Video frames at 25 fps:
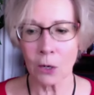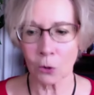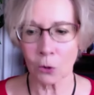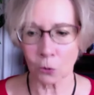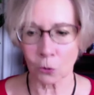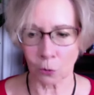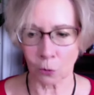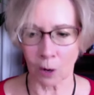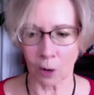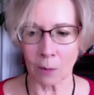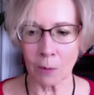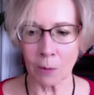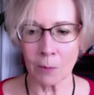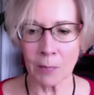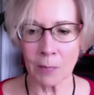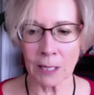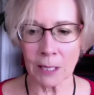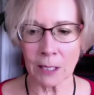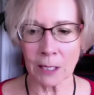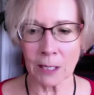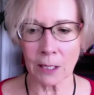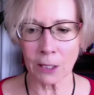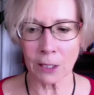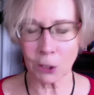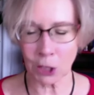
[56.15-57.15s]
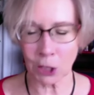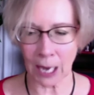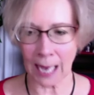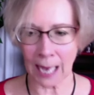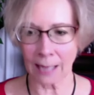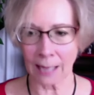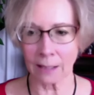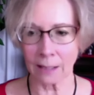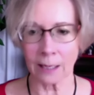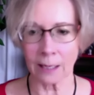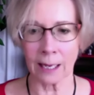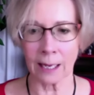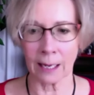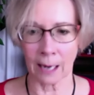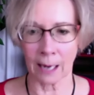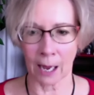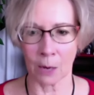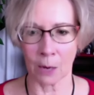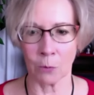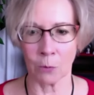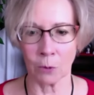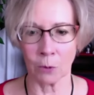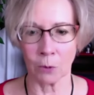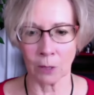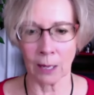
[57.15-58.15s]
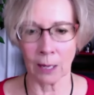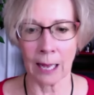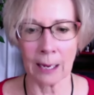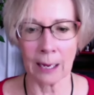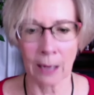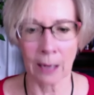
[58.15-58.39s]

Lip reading: drop them into the chat and I will